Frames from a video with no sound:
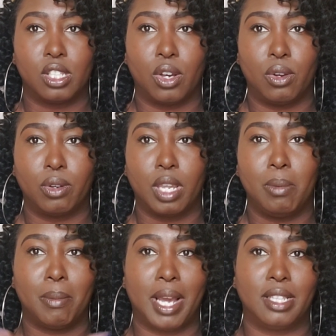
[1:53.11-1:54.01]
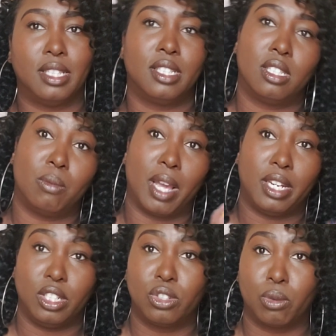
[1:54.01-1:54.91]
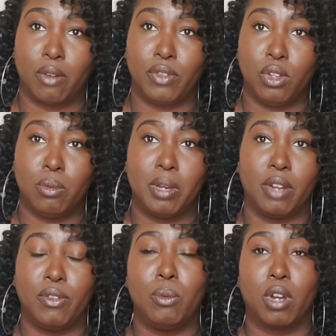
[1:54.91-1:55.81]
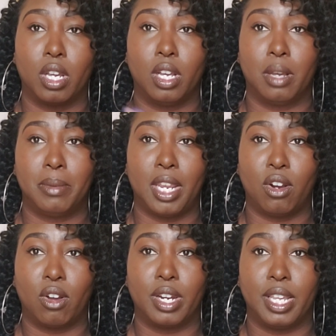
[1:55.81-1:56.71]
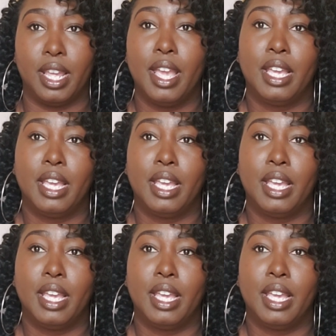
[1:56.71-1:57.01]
so keep in mind that this is my initial review. But if you want an update on it,